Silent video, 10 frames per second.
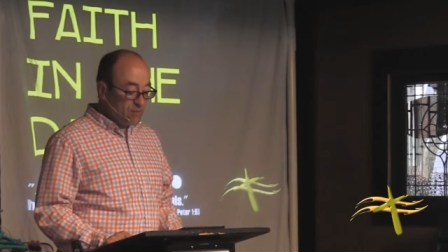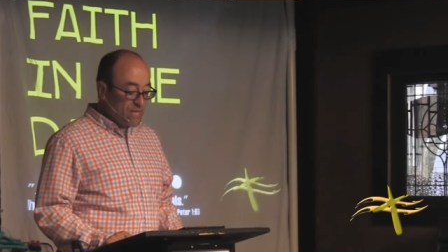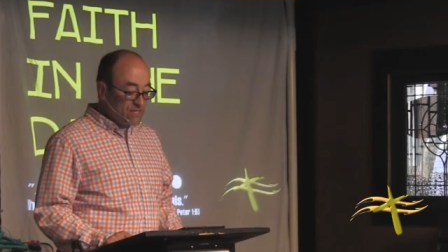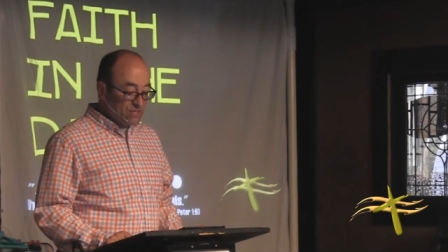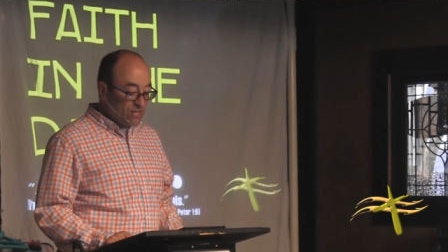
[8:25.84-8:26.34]

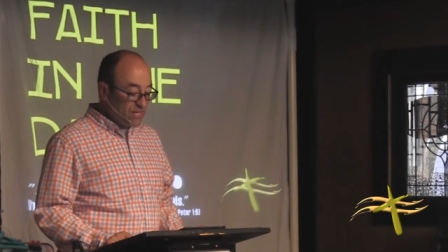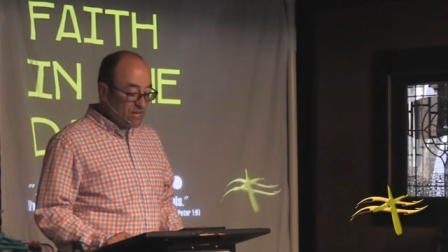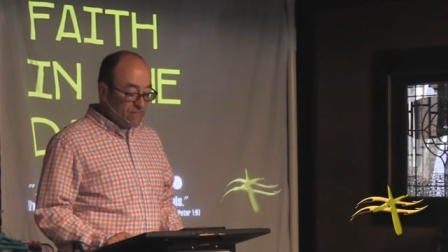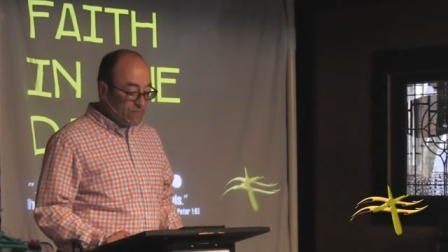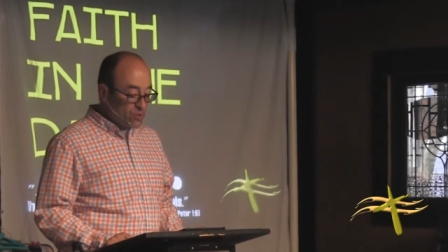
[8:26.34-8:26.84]
Amazingly
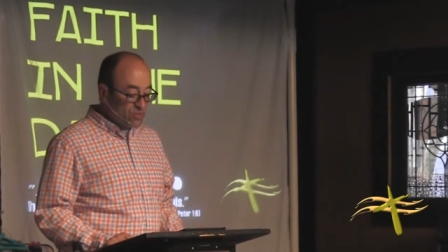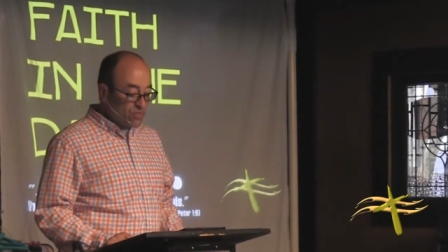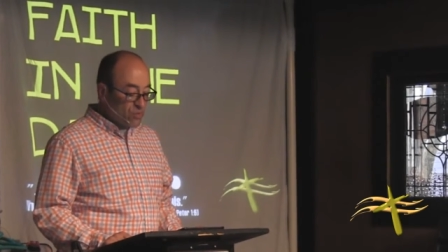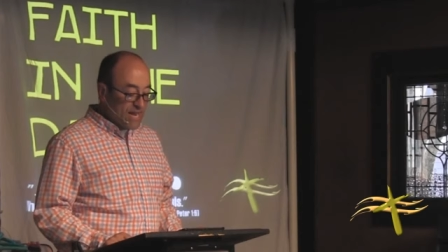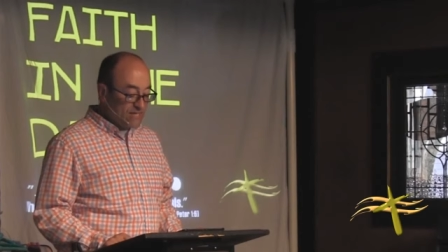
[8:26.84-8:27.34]
enough, those
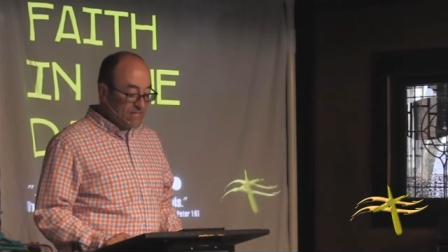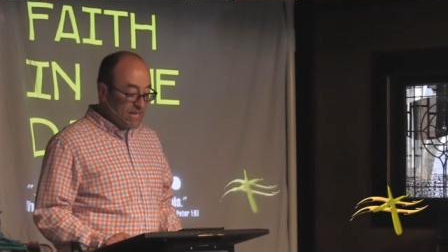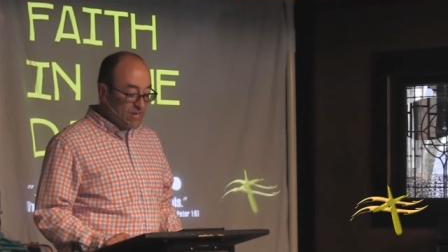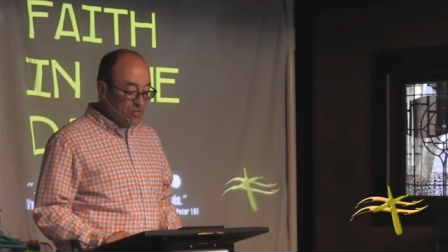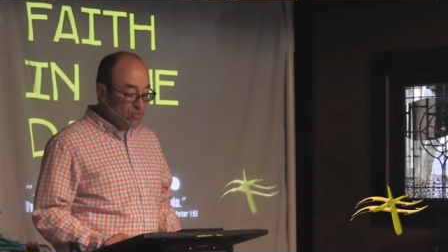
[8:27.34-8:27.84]
in Iraq
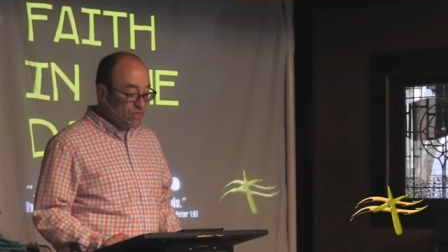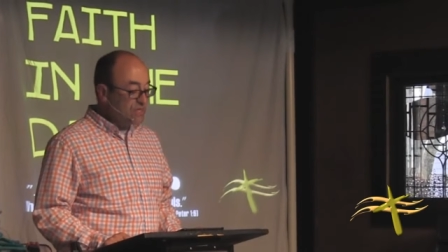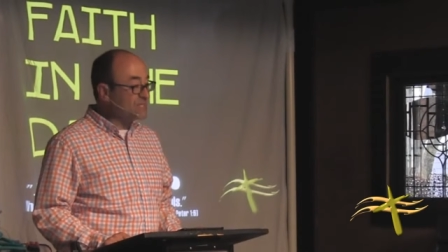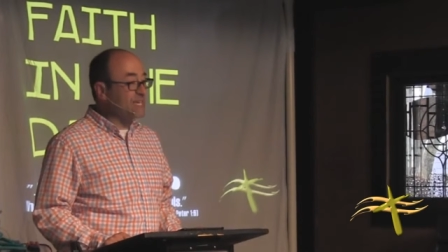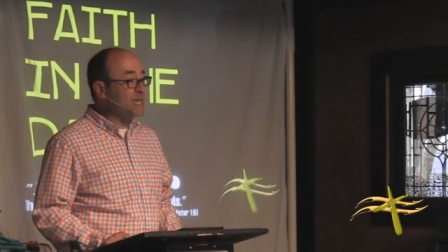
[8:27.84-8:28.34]
today are
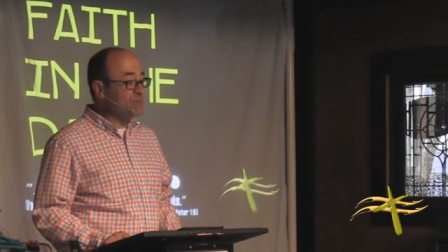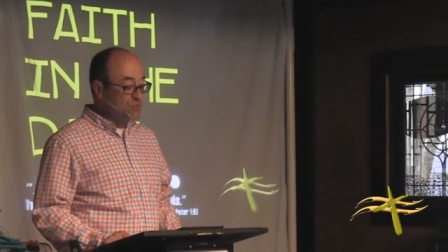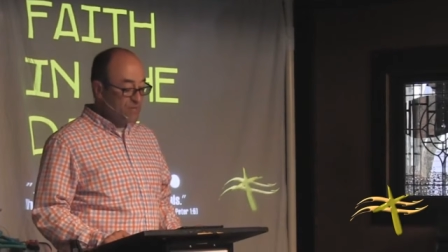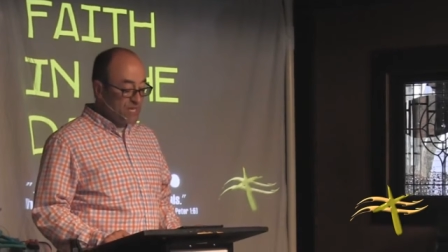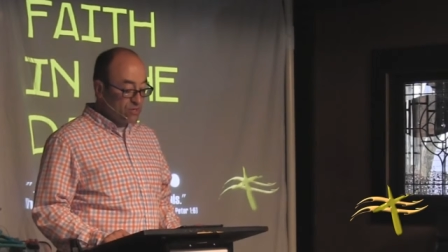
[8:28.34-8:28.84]
doing the same
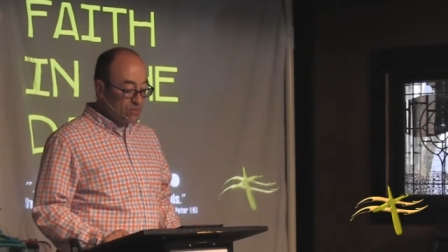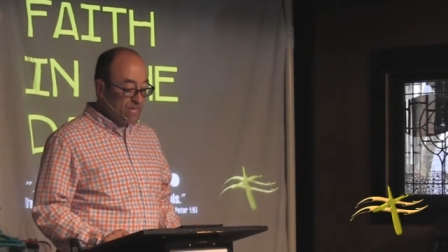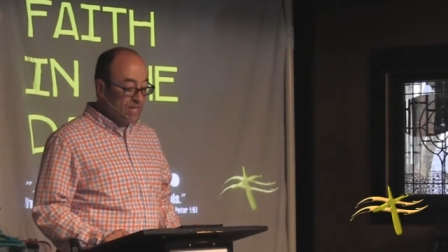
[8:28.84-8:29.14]
as Peter.